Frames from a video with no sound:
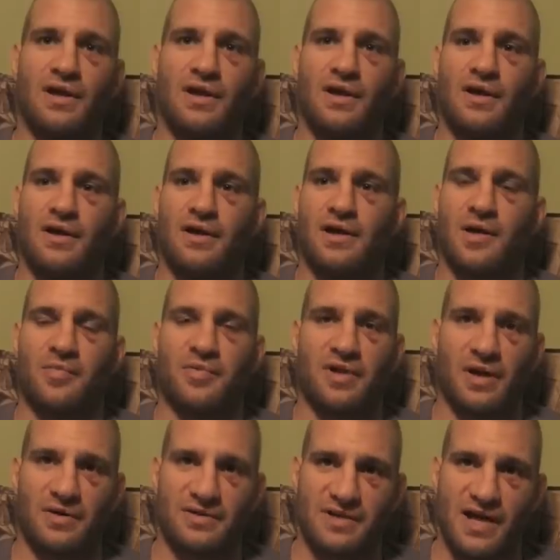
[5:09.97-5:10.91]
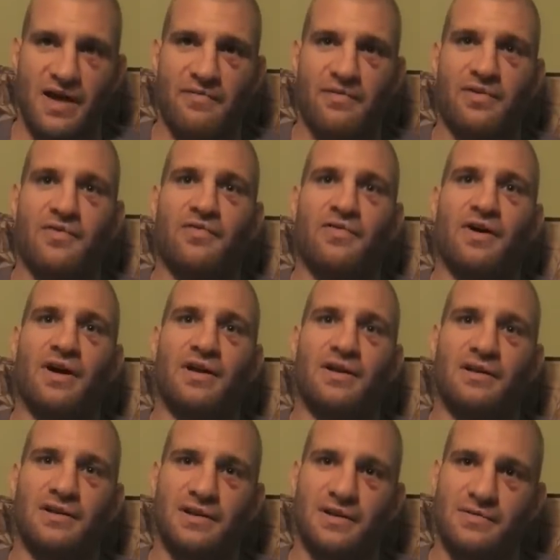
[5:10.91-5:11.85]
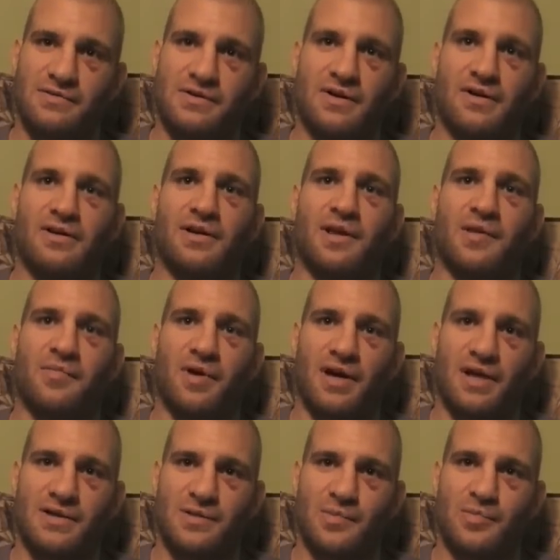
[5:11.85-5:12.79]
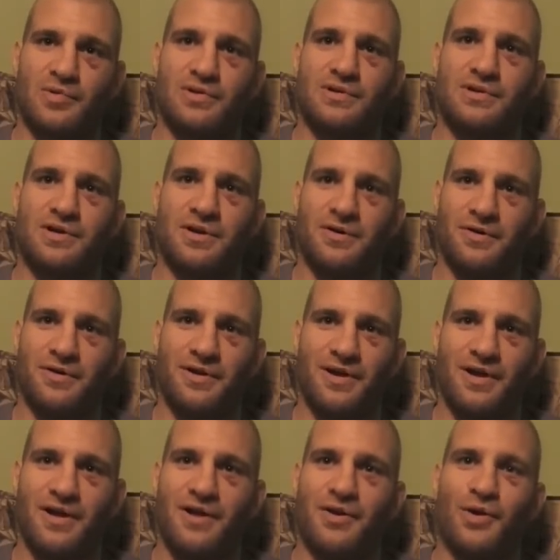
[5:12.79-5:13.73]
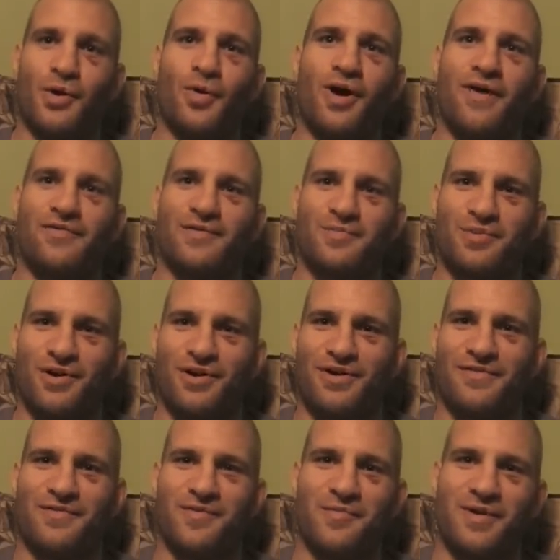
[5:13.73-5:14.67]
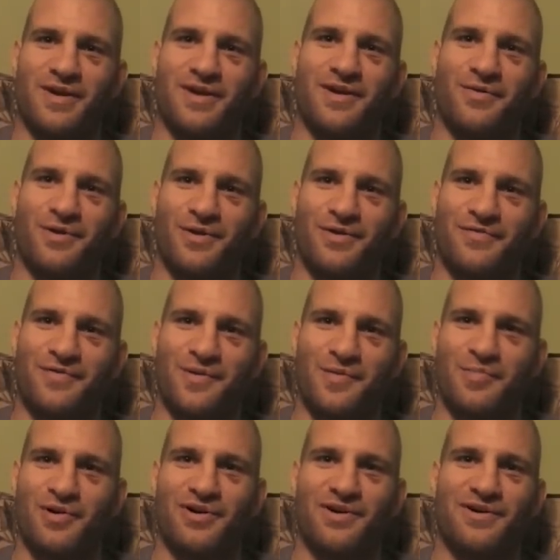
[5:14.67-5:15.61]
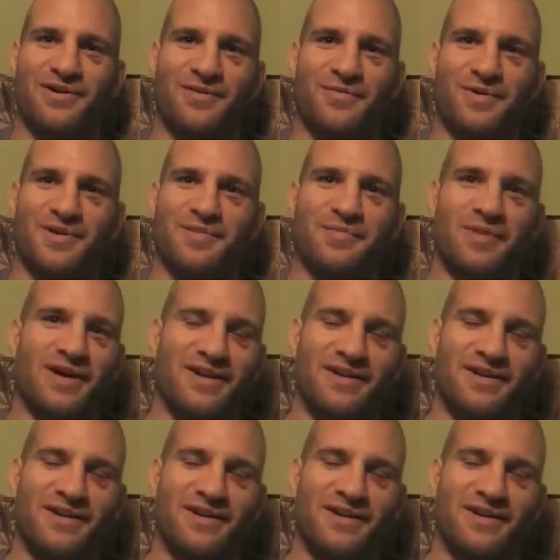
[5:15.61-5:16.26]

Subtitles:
A couple hours after the fight, it was hard to keep my eyes open. So no after party for me. I went out for a burger and went to bed.